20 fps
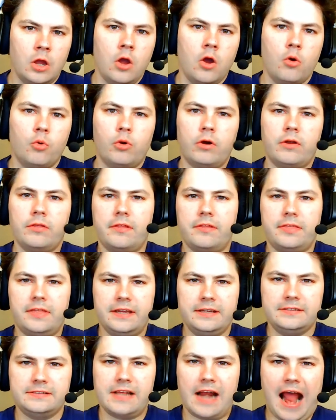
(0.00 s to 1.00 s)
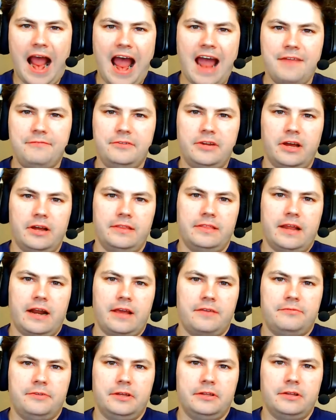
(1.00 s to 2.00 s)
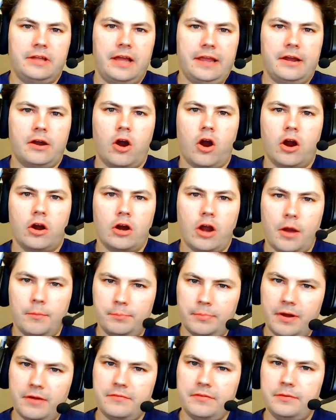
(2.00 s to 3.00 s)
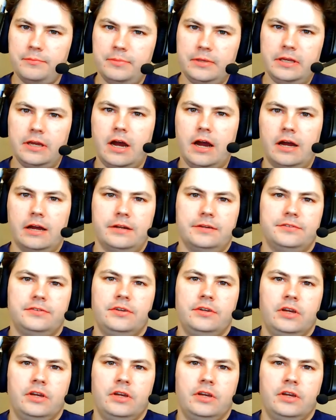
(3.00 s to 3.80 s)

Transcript: what are the things that I've done that I feel like are above and beyond